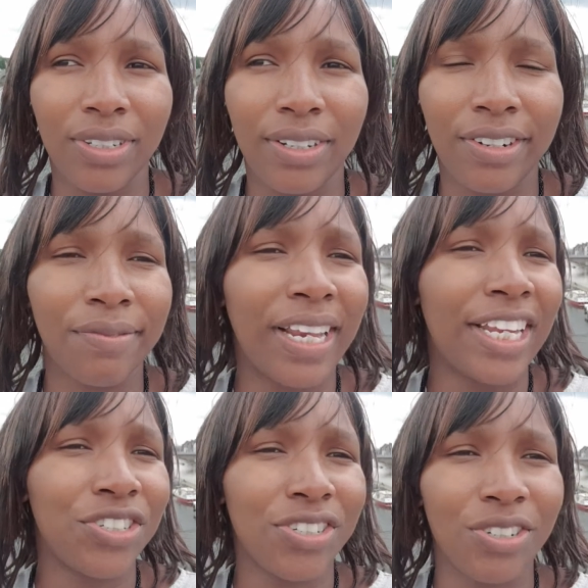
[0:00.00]

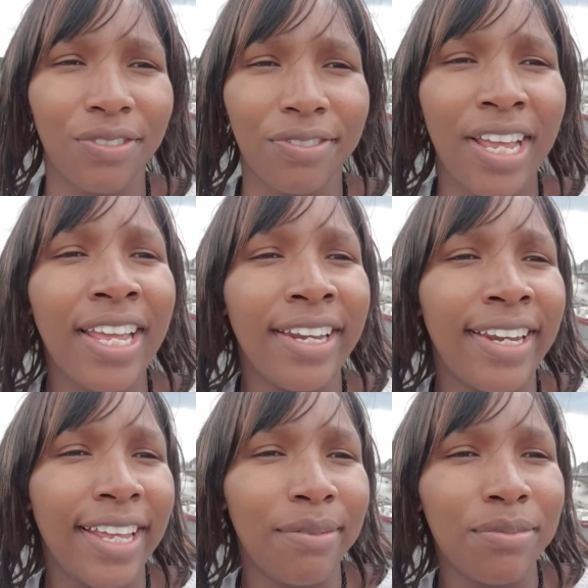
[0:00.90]
revelations of
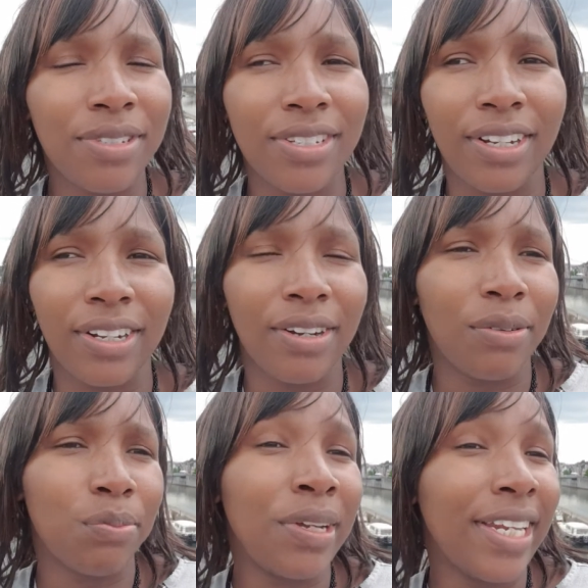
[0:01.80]
names,
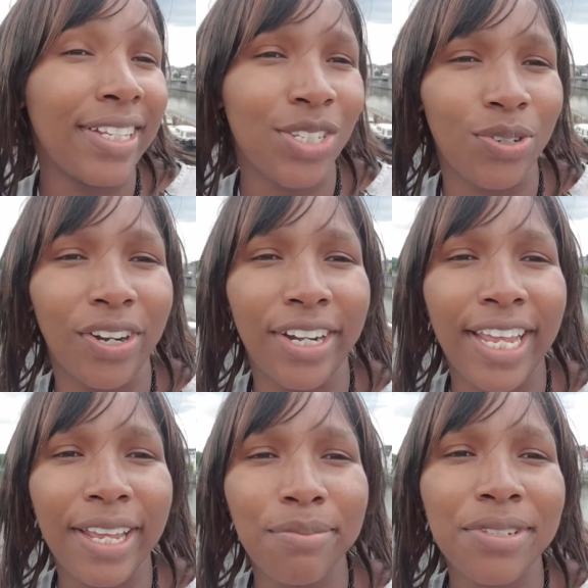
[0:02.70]
meanings to our
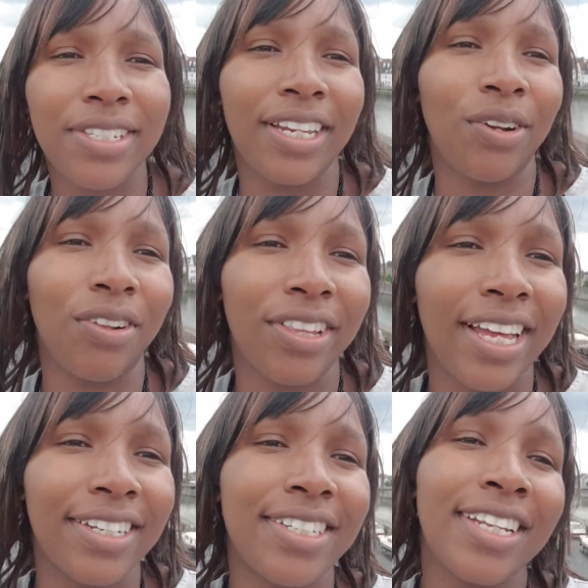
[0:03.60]
names and all
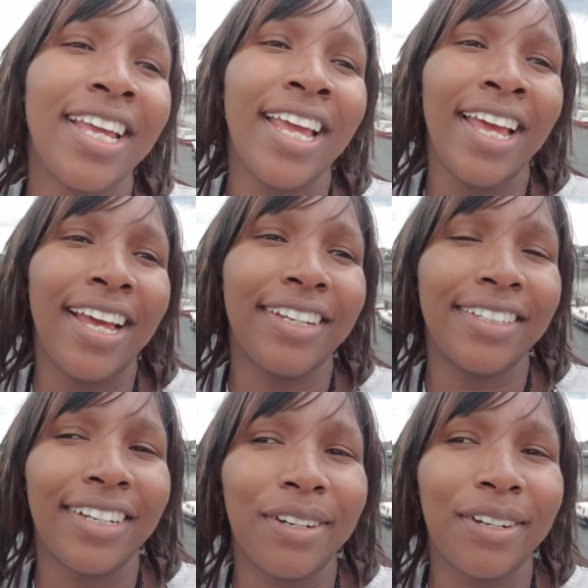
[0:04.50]
that. And